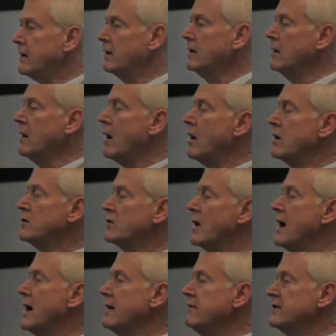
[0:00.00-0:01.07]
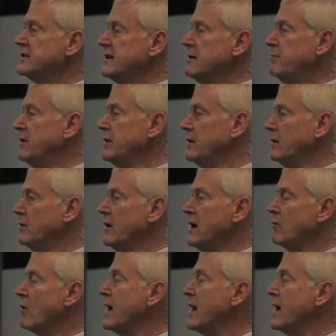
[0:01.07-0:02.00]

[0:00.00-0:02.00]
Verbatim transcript: That is just so important because uh,